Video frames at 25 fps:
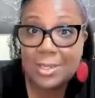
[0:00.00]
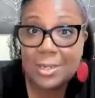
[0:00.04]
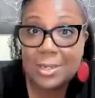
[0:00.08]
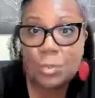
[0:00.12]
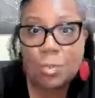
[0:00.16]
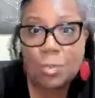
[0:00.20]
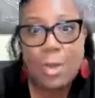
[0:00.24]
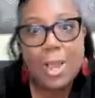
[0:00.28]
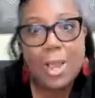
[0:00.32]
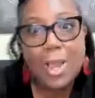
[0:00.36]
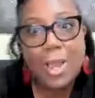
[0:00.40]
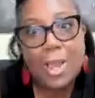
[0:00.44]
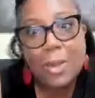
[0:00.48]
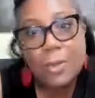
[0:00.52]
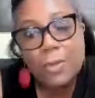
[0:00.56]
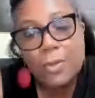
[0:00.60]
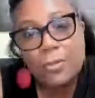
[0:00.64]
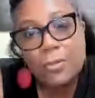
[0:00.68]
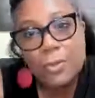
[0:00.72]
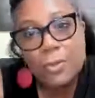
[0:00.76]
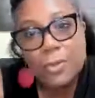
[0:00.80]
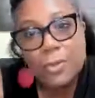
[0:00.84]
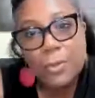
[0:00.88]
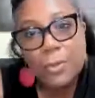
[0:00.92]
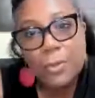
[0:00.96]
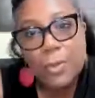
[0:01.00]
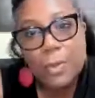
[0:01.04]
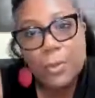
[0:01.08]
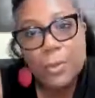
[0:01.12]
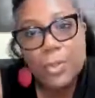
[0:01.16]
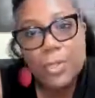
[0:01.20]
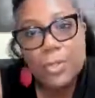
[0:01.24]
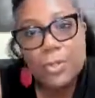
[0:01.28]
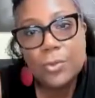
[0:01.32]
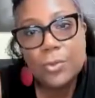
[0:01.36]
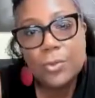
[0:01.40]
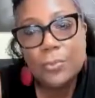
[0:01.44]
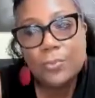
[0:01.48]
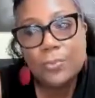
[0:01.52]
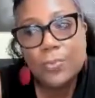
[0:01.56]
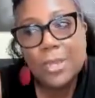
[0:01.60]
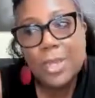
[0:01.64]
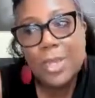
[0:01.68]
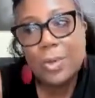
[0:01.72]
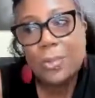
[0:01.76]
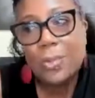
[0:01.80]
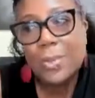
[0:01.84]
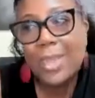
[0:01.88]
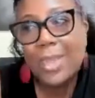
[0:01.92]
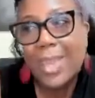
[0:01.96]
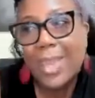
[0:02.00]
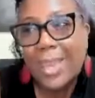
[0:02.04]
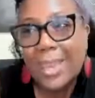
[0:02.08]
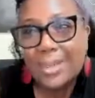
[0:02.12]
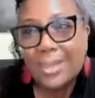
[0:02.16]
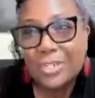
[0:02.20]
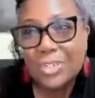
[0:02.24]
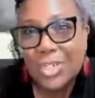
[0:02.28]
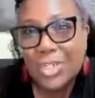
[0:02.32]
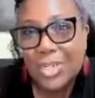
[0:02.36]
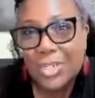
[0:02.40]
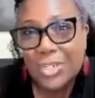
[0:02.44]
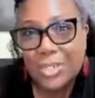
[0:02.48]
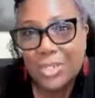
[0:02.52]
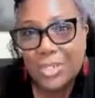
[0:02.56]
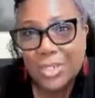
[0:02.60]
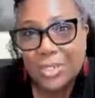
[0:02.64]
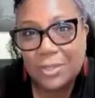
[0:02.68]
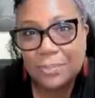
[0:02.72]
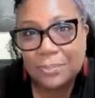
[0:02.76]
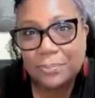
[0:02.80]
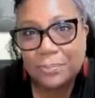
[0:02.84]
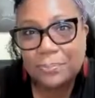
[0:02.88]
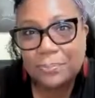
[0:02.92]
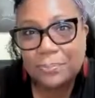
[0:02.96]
and why we feel the way we do, we can't change it.